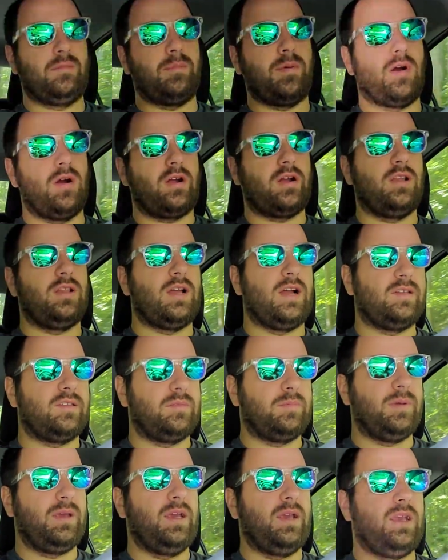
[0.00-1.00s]
parking lot
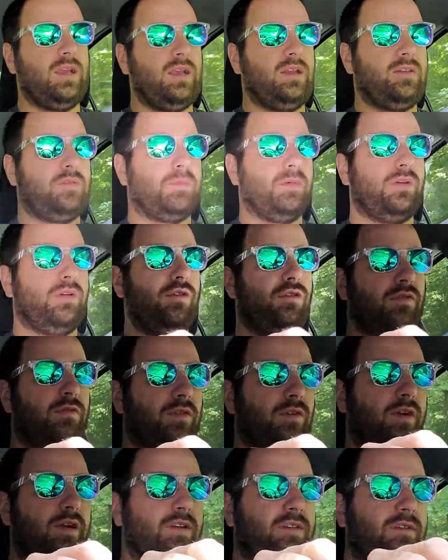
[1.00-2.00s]
speeds,
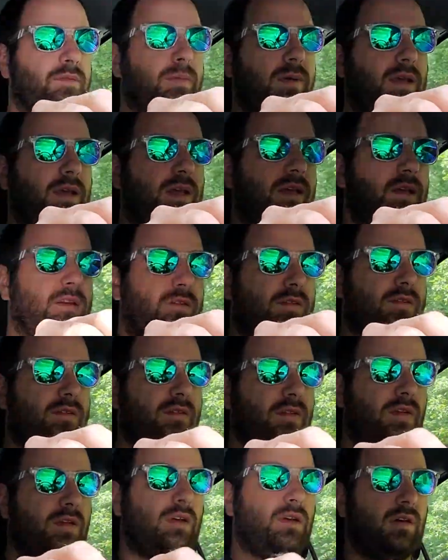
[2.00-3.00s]
maneuvering speeds.
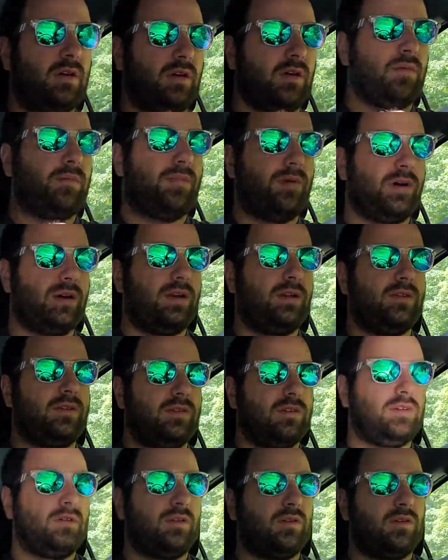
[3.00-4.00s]
But
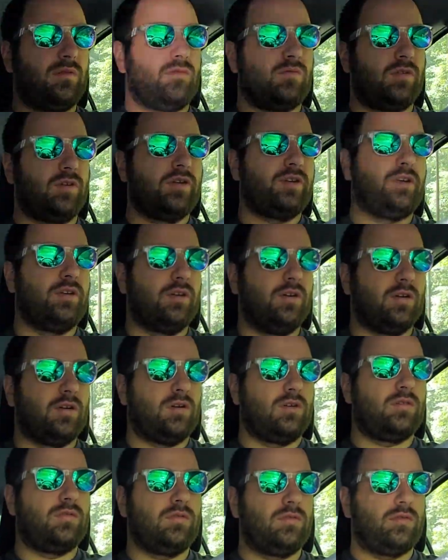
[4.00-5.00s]
when
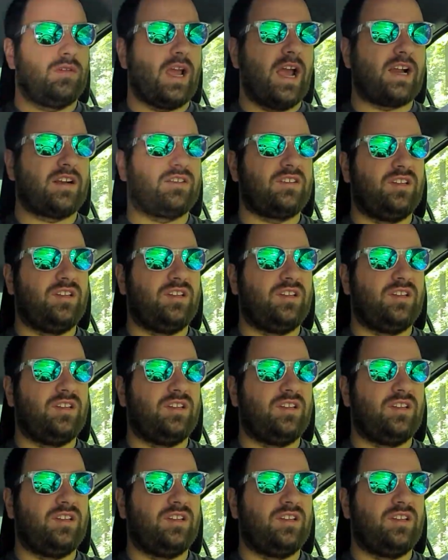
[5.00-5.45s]
you're actually